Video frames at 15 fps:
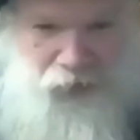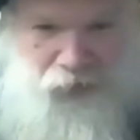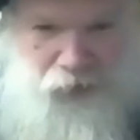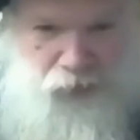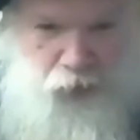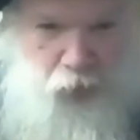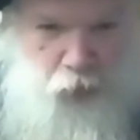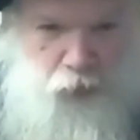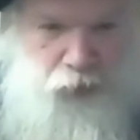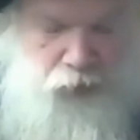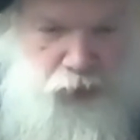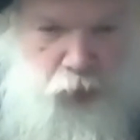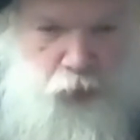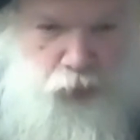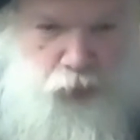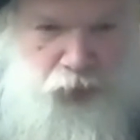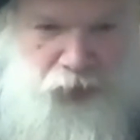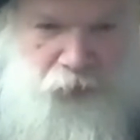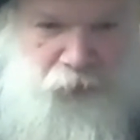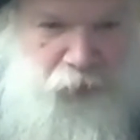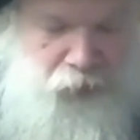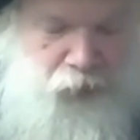years old, a soldier in the
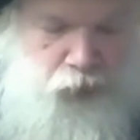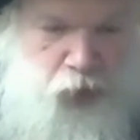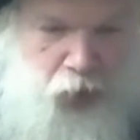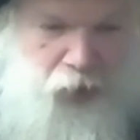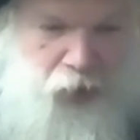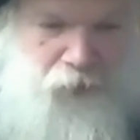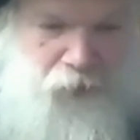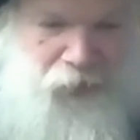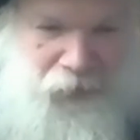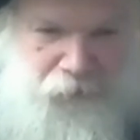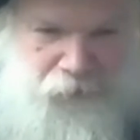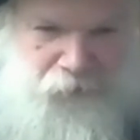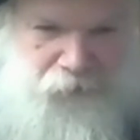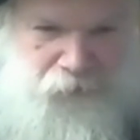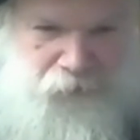British Army,